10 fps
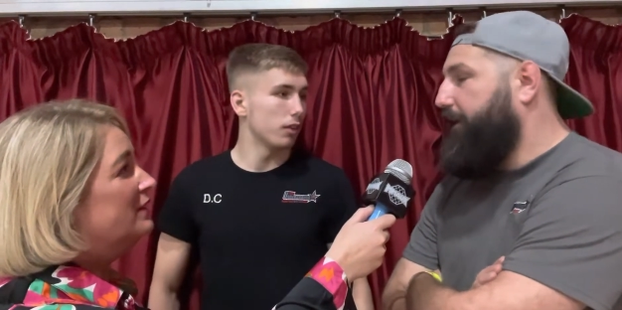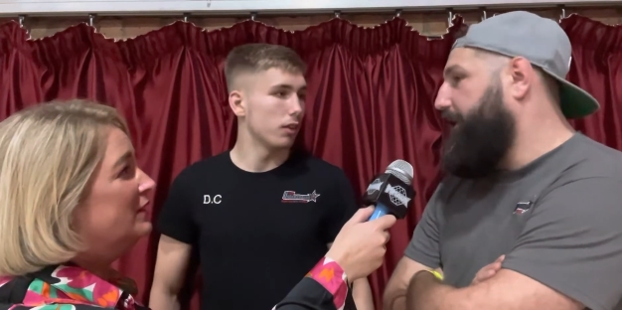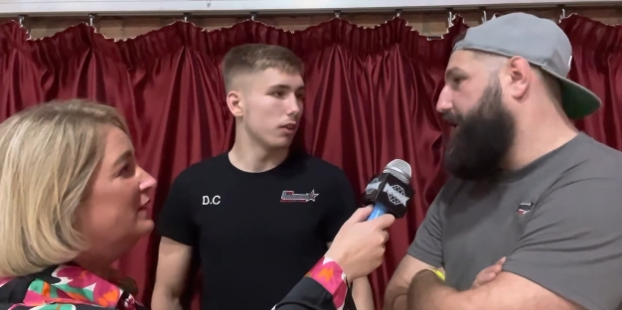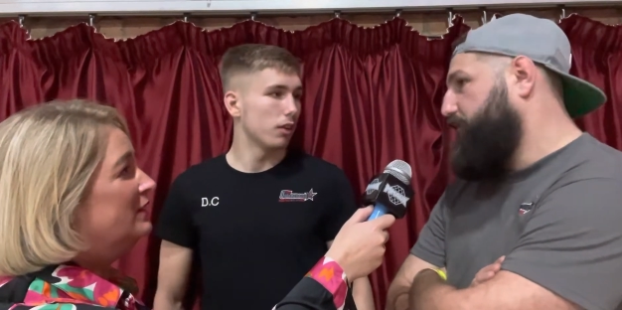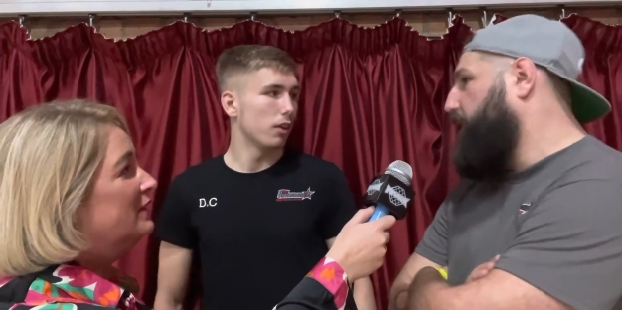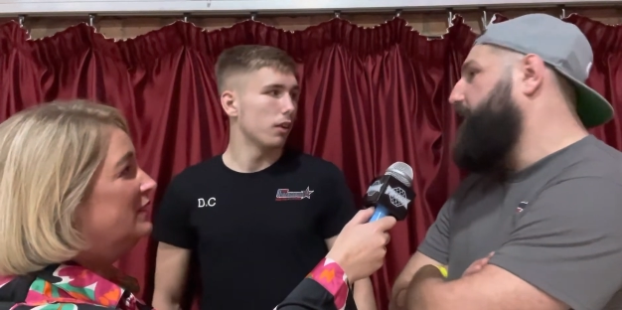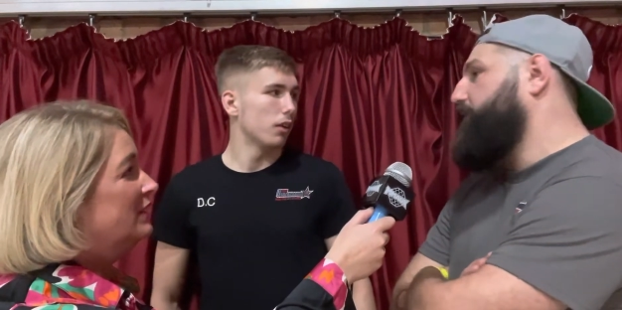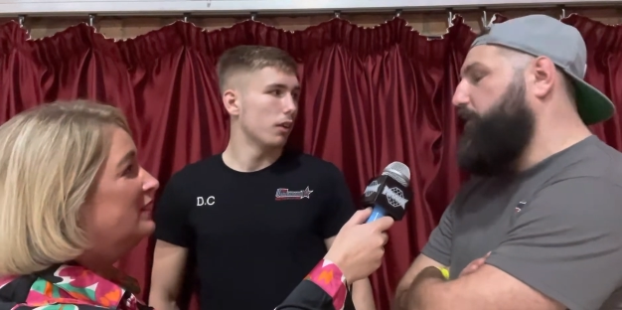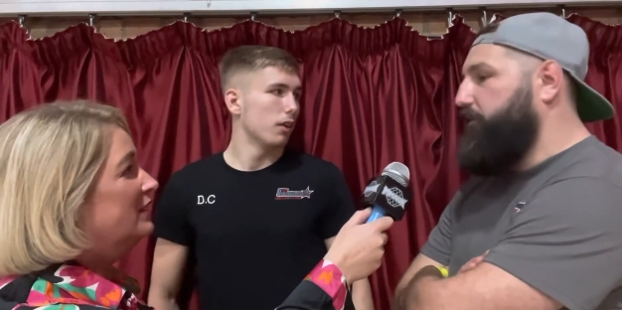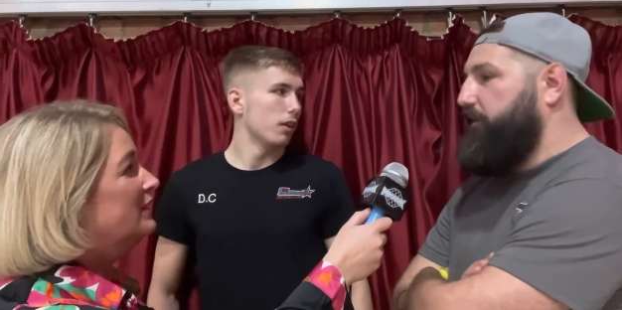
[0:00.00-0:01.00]
Speaker 1: and that's what he's
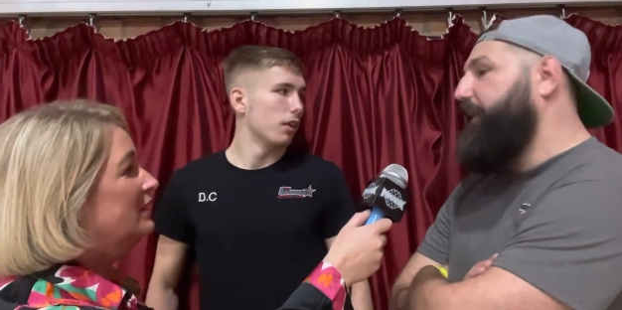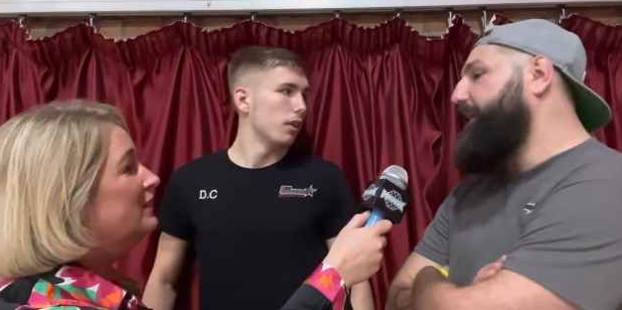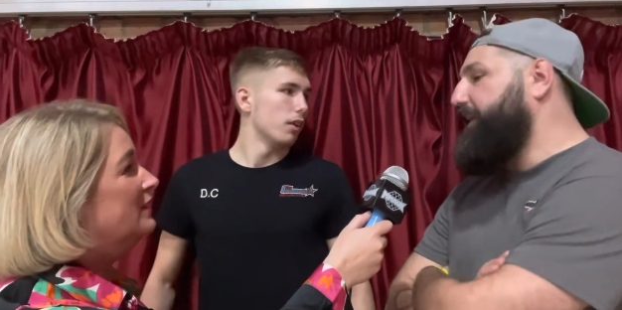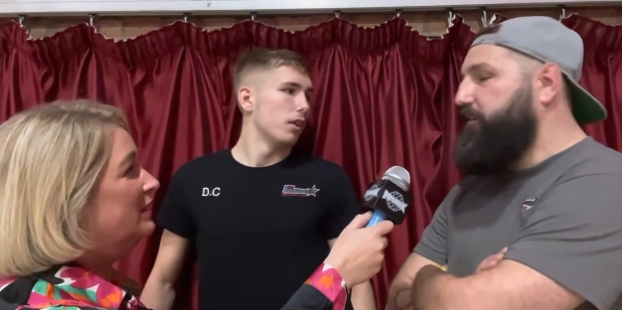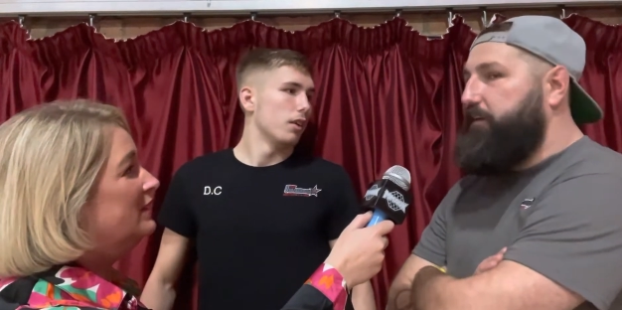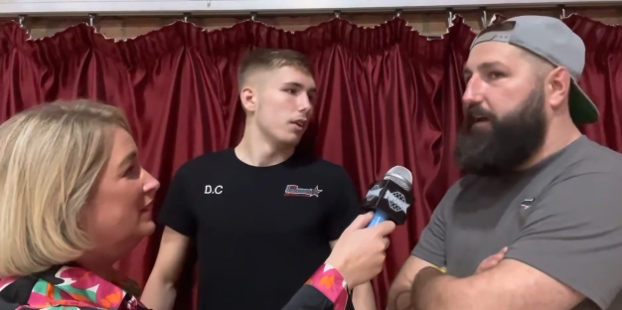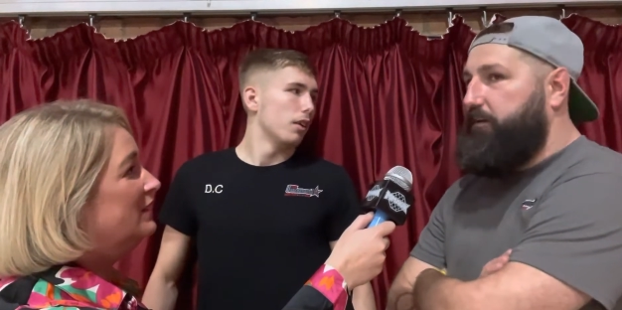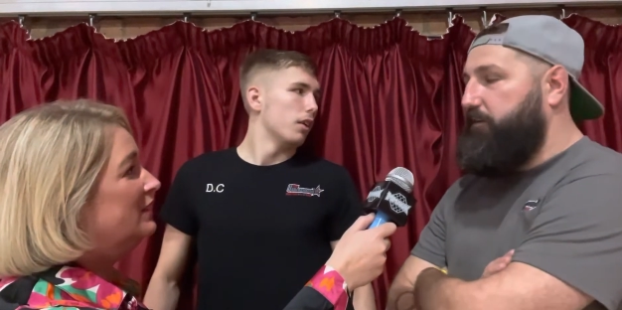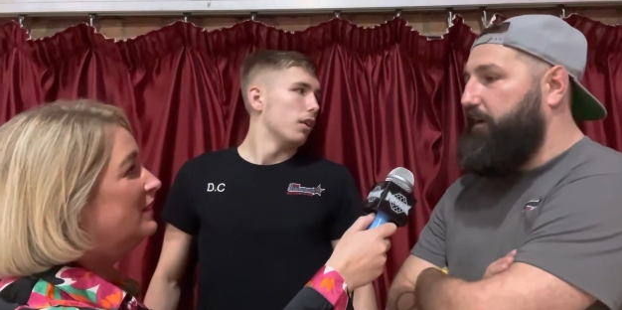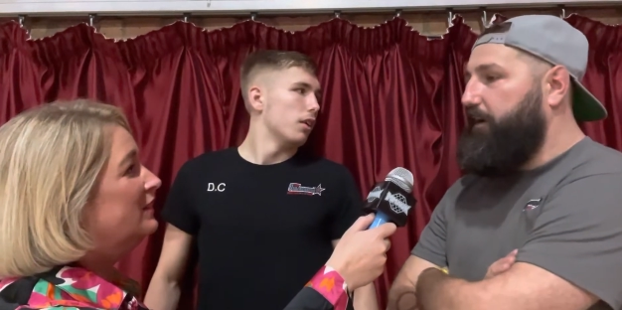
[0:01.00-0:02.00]
look. He needs next.